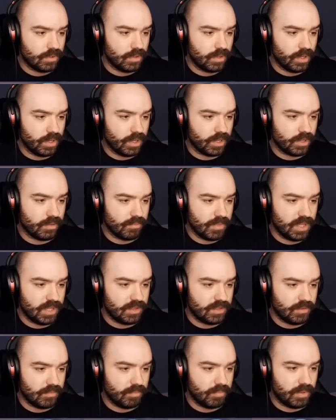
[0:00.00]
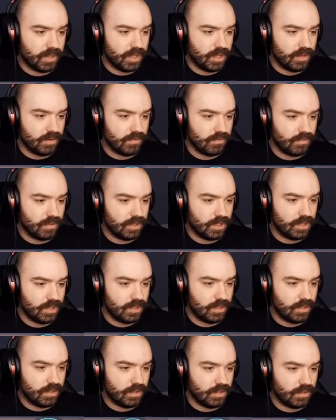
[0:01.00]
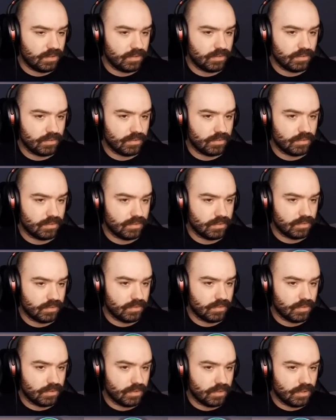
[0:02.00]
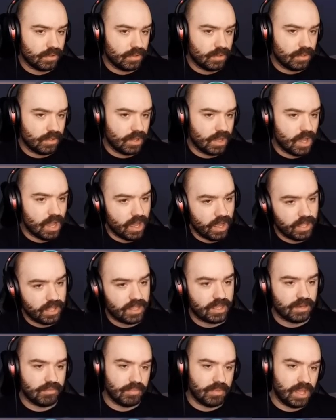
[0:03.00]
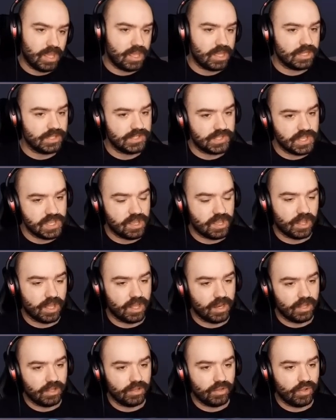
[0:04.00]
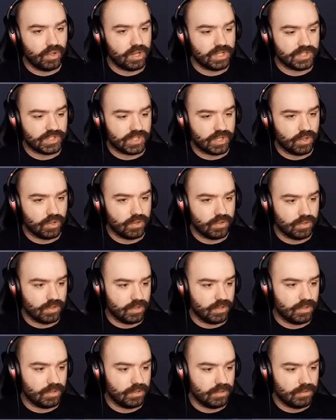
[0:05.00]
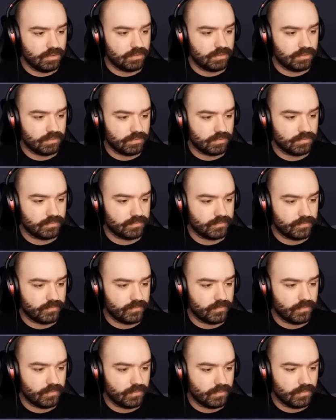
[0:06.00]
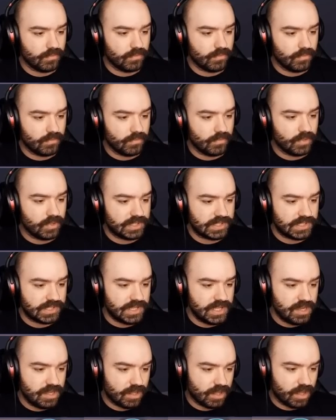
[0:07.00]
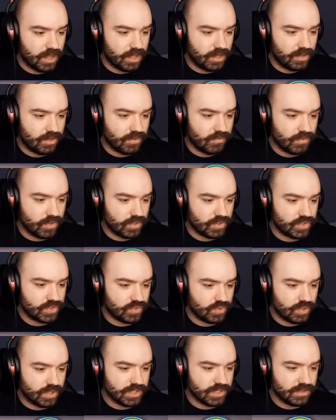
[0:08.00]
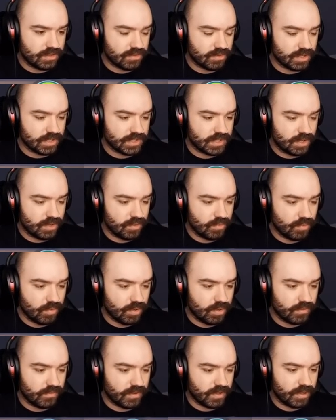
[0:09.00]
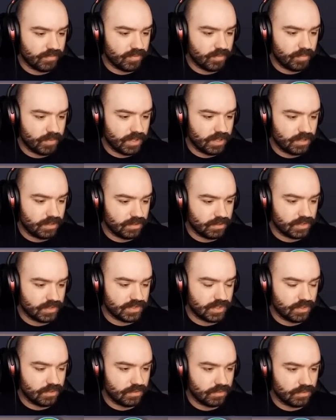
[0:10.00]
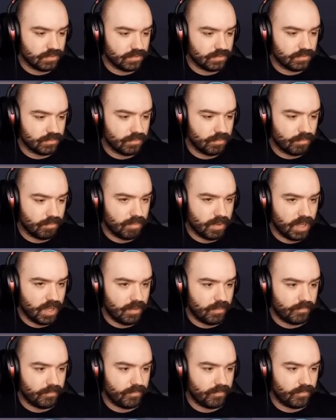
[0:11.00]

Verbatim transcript: I can make the battery. I can make a sea glider. Look at us go, dude. Sea glide converts torque into thrust underwater via propellant. Let's go. Wow.